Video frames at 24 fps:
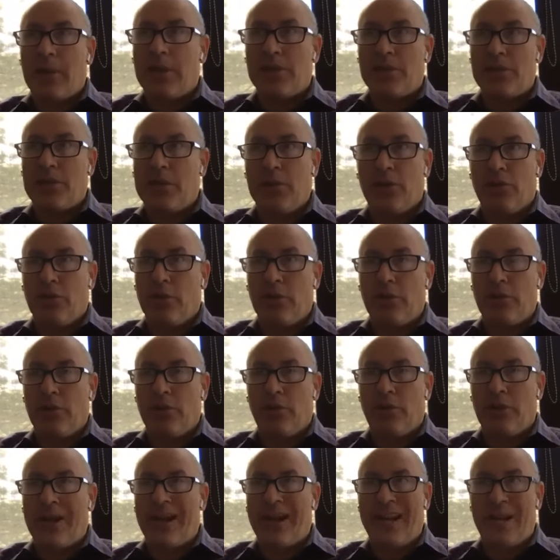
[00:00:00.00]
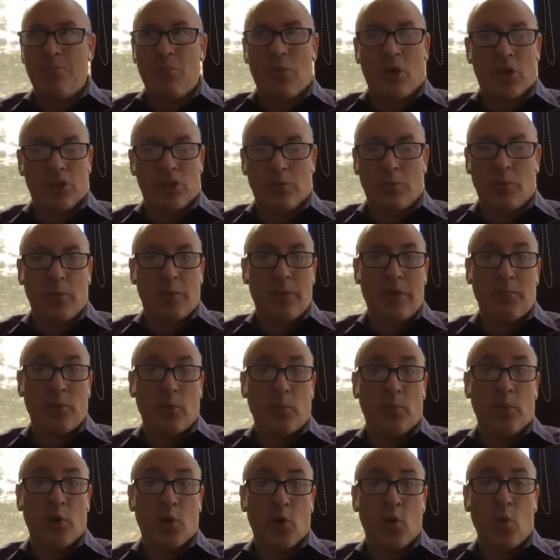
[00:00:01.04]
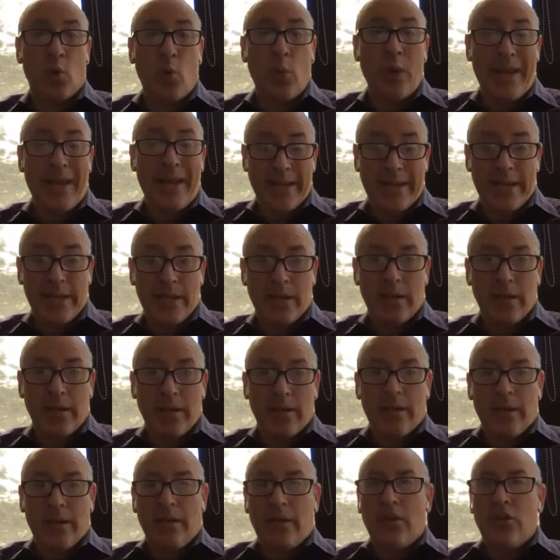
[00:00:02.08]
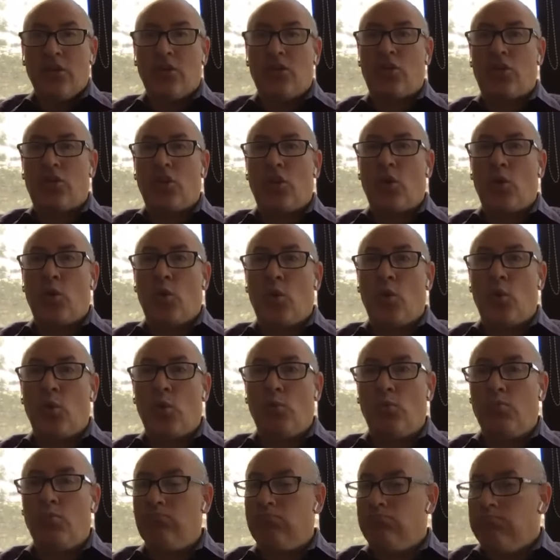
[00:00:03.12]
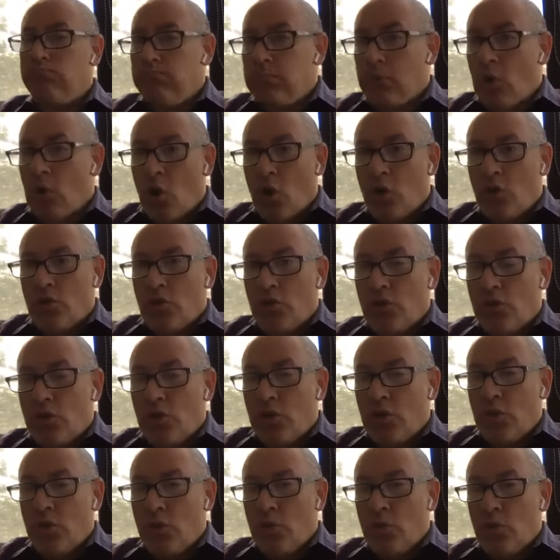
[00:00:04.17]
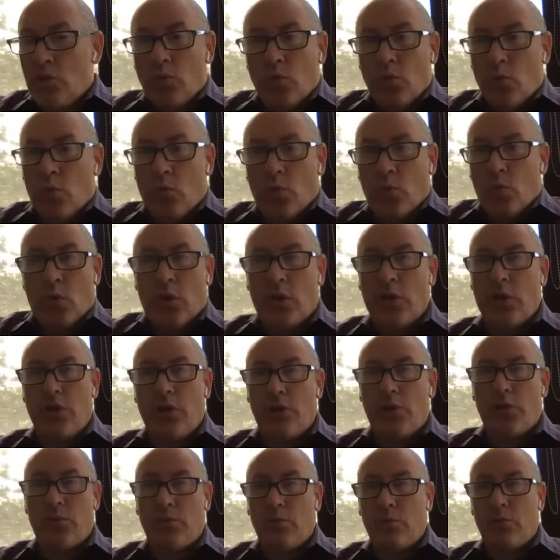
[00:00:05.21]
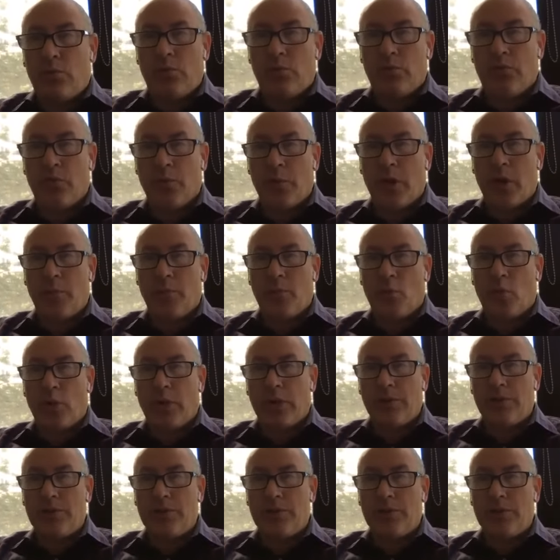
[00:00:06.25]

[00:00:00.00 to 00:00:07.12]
guessing you're you're adding multiple people per week. Yep. So, do you, what do you do from an onboarding? That has